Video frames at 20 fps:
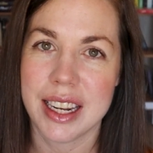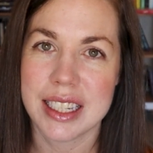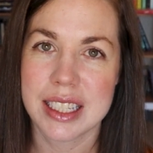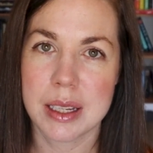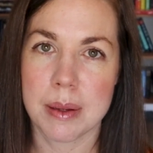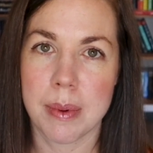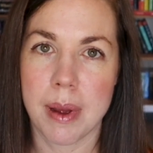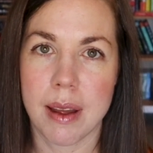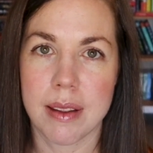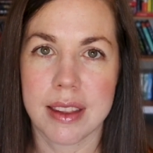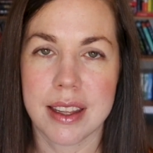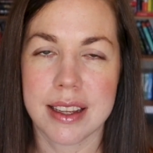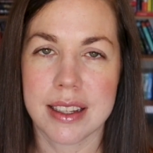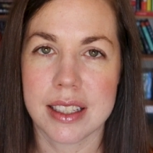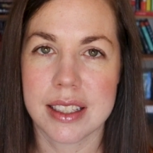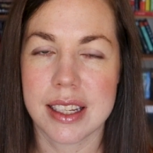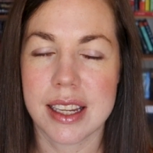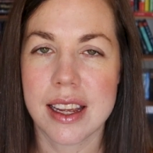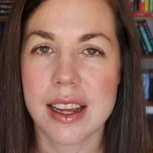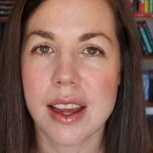It's about
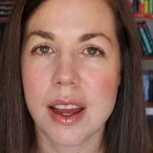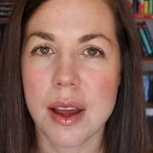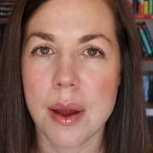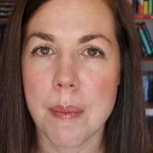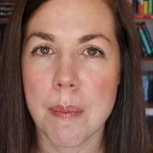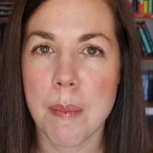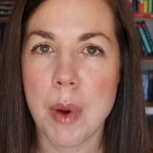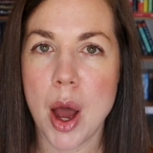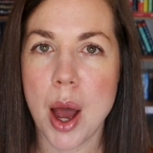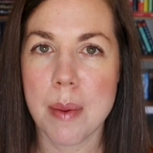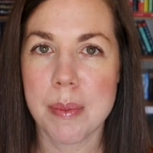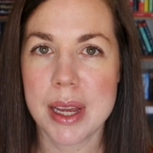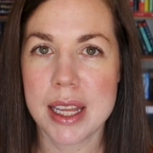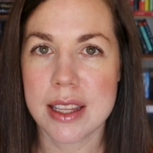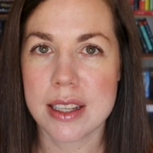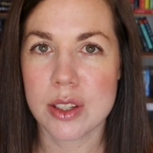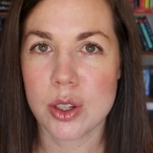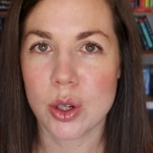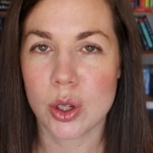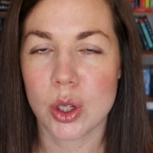this mom
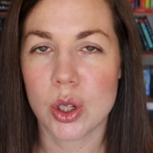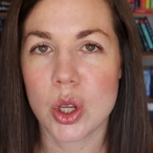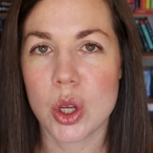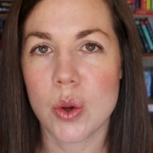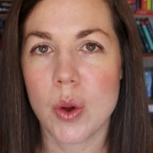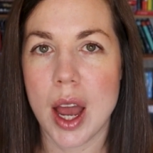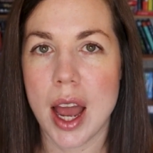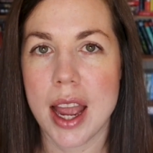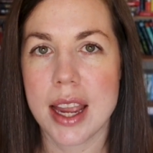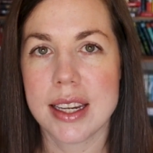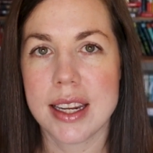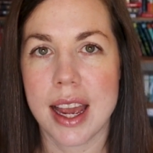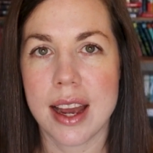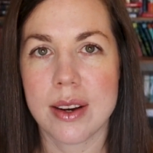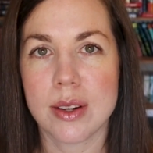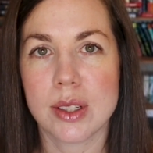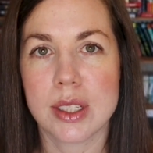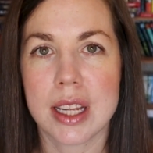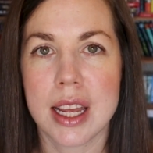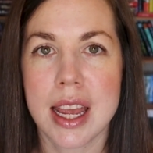and this girl who hide
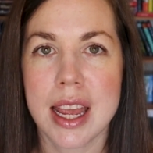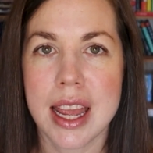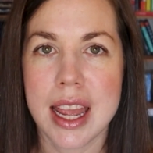out,